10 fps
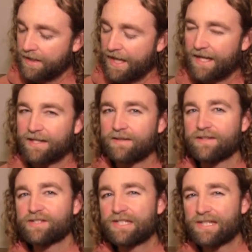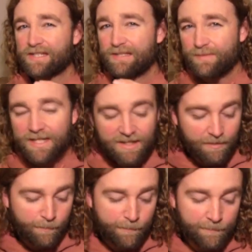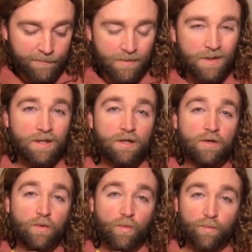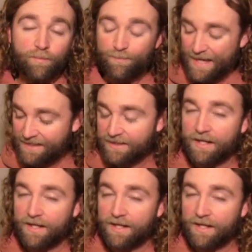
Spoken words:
and the Smedium beats